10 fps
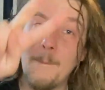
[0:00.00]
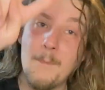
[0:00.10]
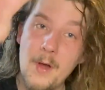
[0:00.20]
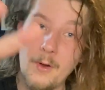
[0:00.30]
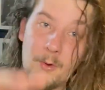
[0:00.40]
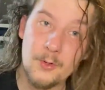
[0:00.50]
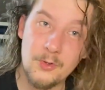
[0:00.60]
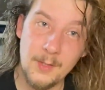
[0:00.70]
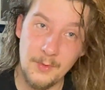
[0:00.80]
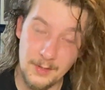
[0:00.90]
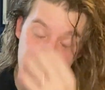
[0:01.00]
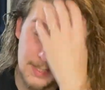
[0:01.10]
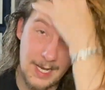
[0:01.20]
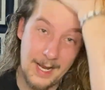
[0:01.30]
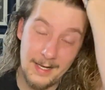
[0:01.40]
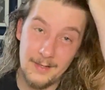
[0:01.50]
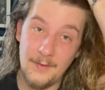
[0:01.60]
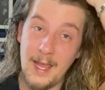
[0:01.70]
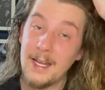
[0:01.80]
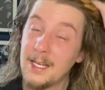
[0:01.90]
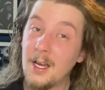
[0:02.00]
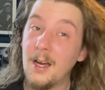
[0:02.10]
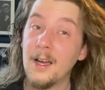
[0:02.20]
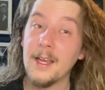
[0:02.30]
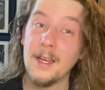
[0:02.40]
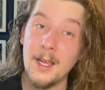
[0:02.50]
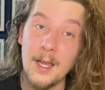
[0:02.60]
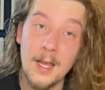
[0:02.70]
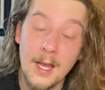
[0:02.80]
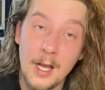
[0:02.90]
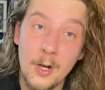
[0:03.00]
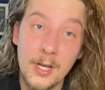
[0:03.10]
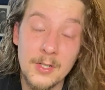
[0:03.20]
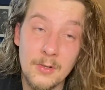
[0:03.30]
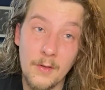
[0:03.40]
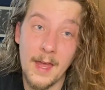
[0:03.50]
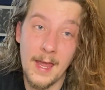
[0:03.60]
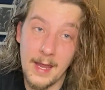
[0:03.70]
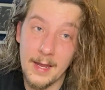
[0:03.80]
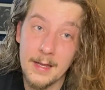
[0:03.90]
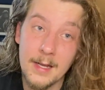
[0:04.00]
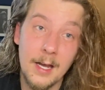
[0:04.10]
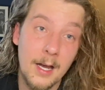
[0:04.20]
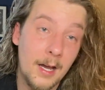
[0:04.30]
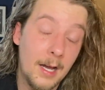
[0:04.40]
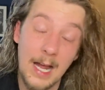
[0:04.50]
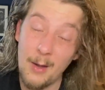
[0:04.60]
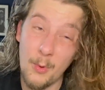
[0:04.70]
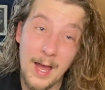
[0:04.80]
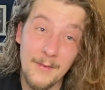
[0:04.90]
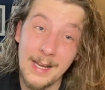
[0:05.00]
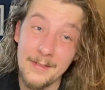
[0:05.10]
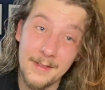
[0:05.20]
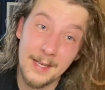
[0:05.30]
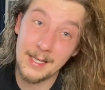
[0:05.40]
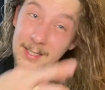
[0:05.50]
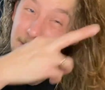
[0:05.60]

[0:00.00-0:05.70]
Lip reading: miracle treatments, and for any guy looking to grow their hair, whatever length it gets